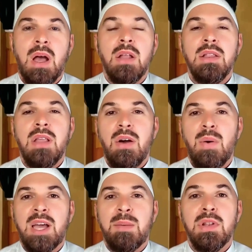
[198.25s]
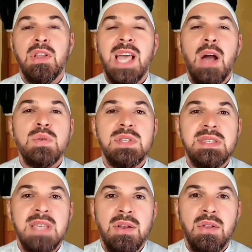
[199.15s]
Allahu Akbar. Look how
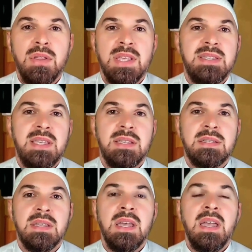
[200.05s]
subtle this is.